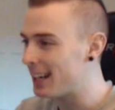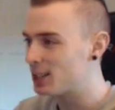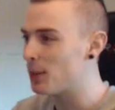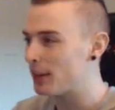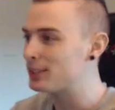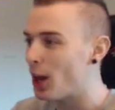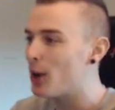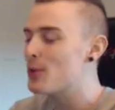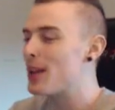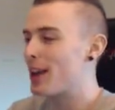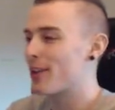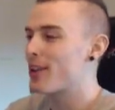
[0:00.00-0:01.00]
should be two
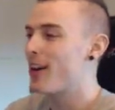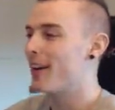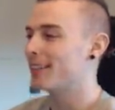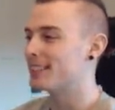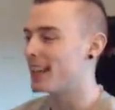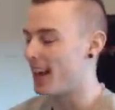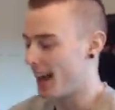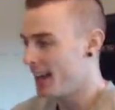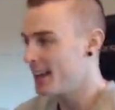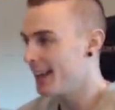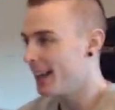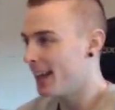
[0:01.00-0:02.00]
yellow cards there.
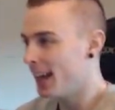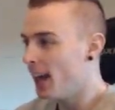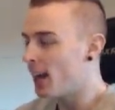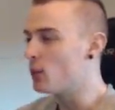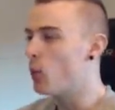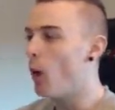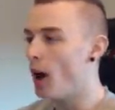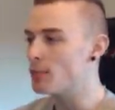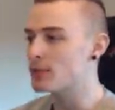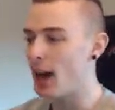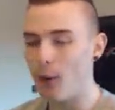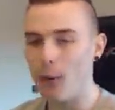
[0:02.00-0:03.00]
He
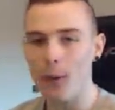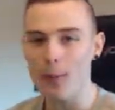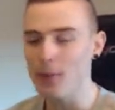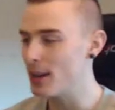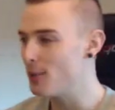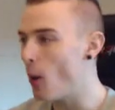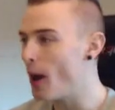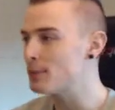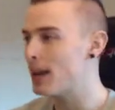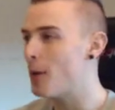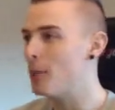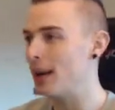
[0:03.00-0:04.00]
wiped one. He
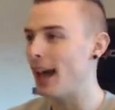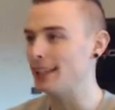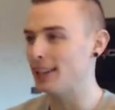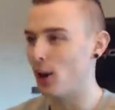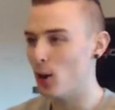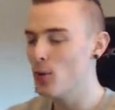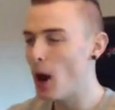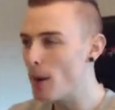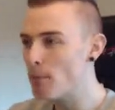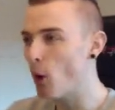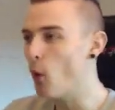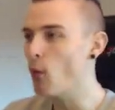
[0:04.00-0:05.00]
wiped out Palacio.
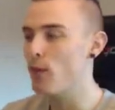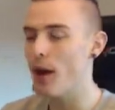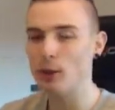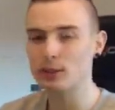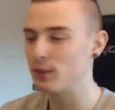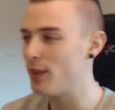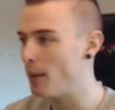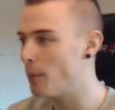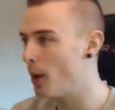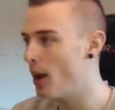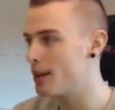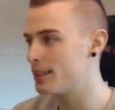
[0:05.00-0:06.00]
Ball fell to Van
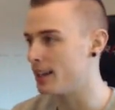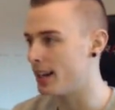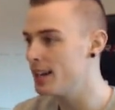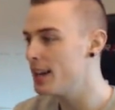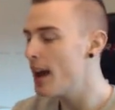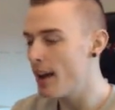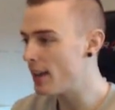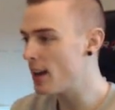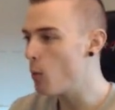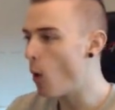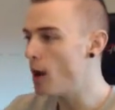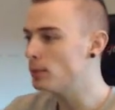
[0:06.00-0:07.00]
Persie, and then he
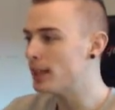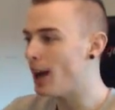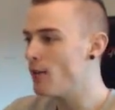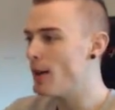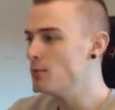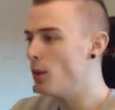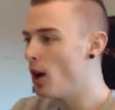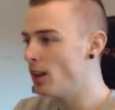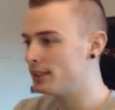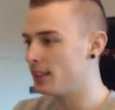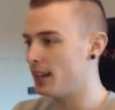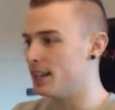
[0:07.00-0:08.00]
wiped out Van
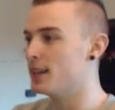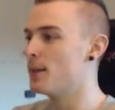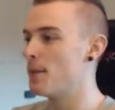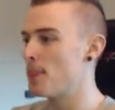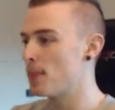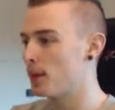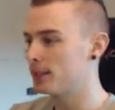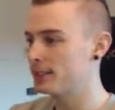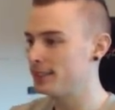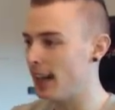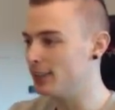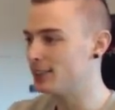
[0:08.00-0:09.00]
Persie.
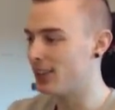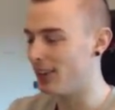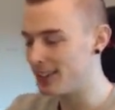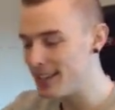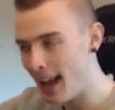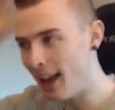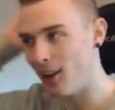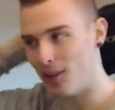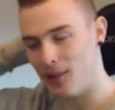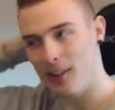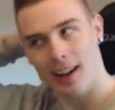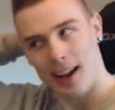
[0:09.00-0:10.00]
Santon
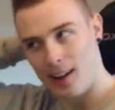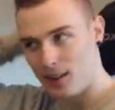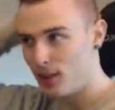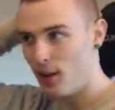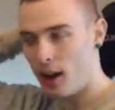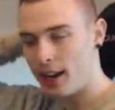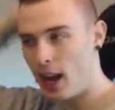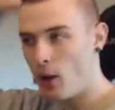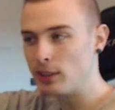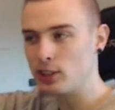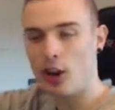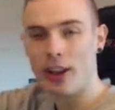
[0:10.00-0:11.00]
yellow. Fucking hell,
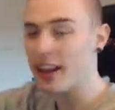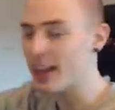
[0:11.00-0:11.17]
he's trying to